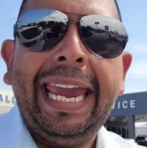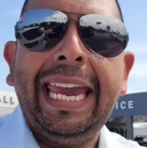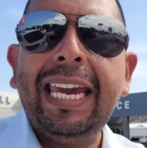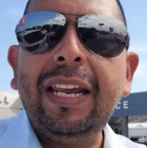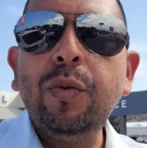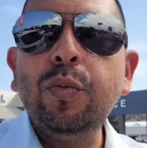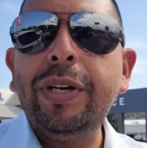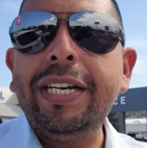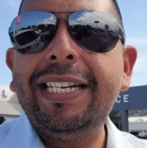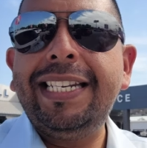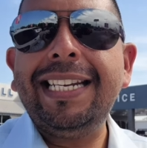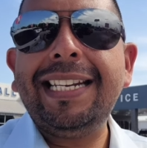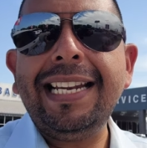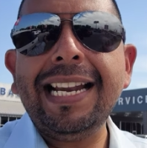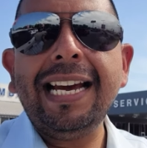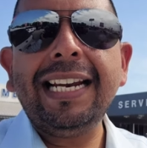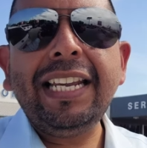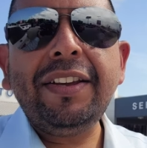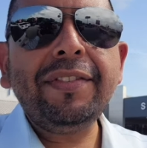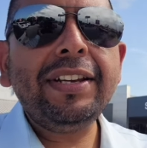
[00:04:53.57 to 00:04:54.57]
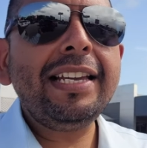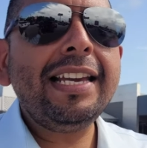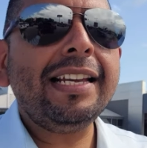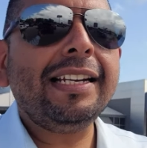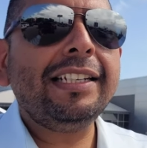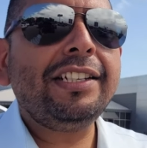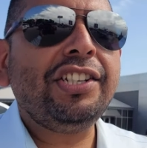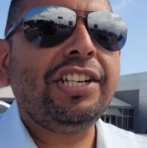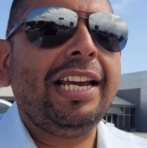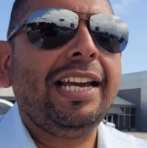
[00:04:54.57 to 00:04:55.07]
and we did not even
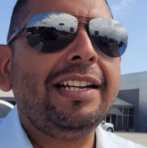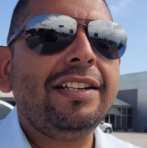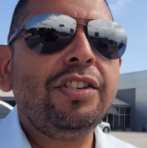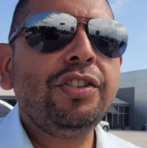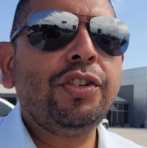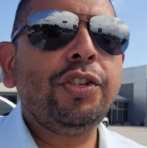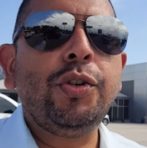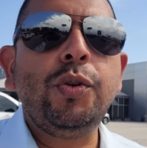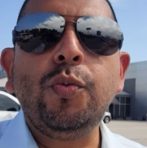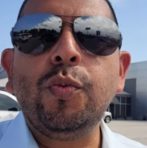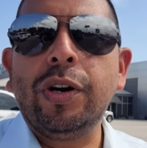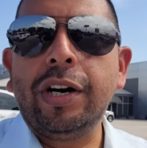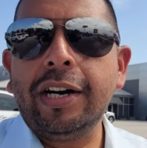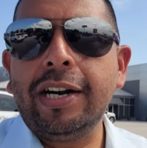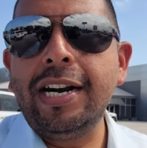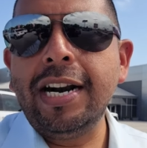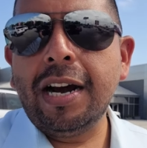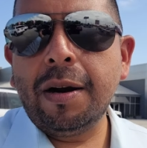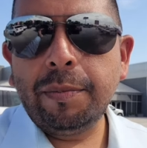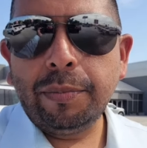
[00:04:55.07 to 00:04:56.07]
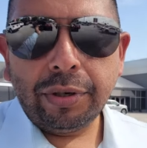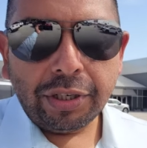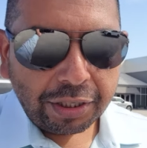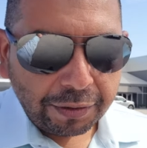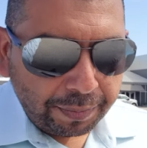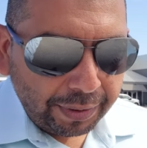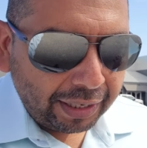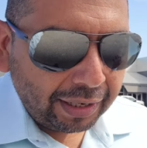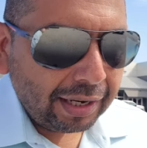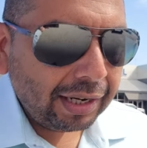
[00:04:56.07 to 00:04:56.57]
get a chance to work numbers
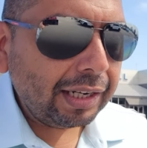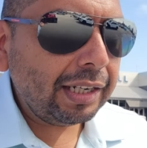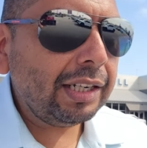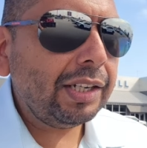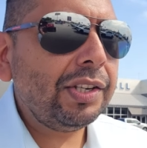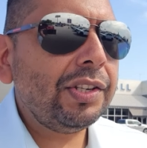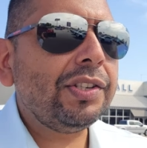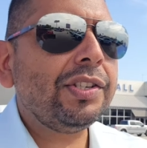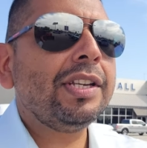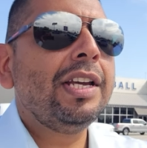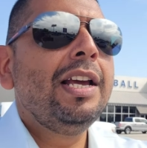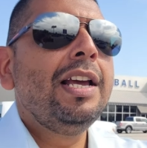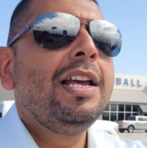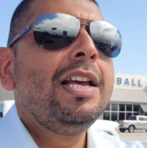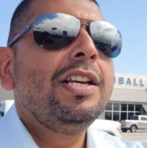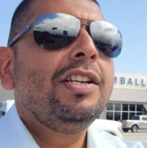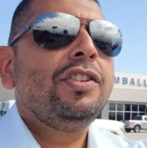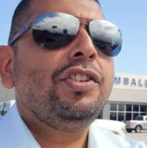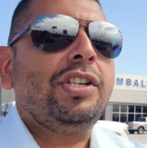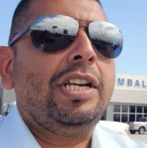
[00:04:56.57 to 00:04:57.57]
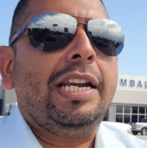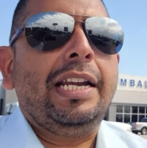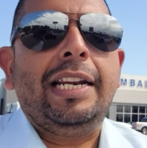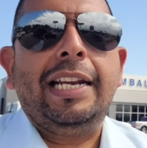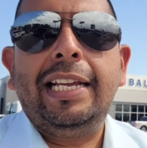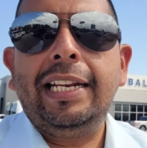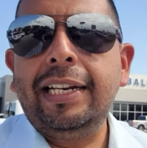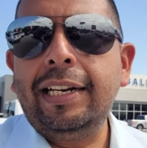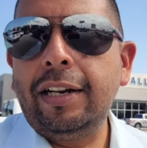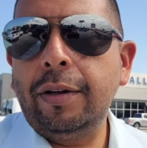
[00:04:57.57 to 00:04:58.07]
because she
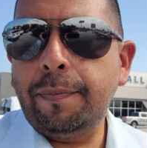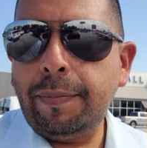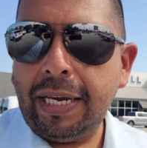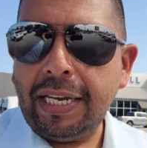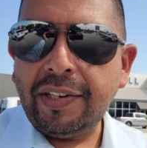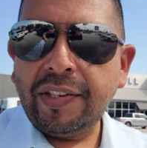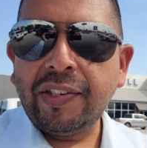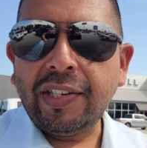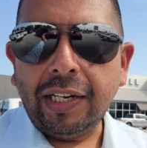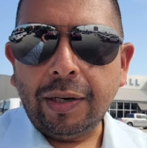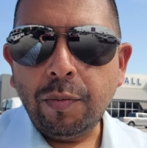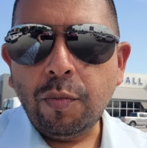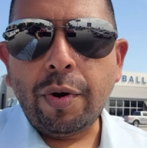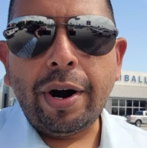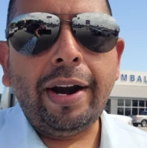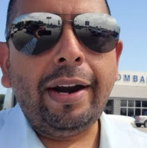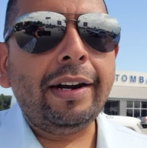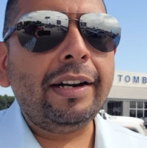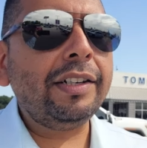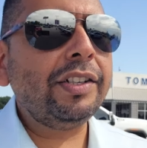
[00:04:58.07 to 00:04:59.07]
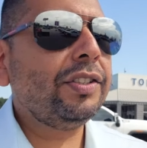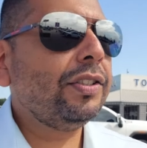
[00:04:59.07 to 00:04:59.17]
needed to be somewhere.